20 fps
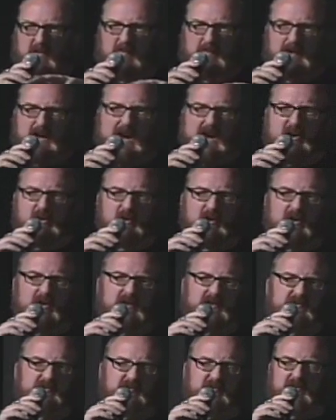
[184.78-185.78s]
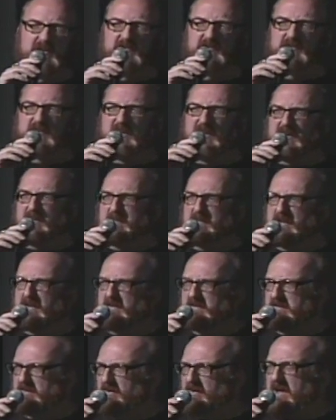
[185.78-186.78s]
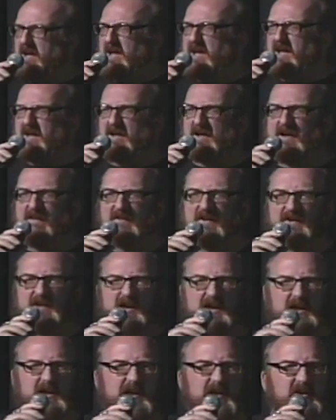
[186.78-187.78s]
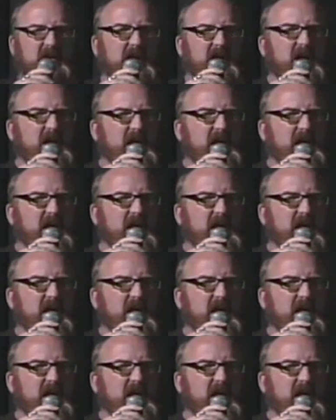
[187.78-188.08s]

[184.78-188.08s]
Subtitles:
Powered and Drill Team and Cran and everything,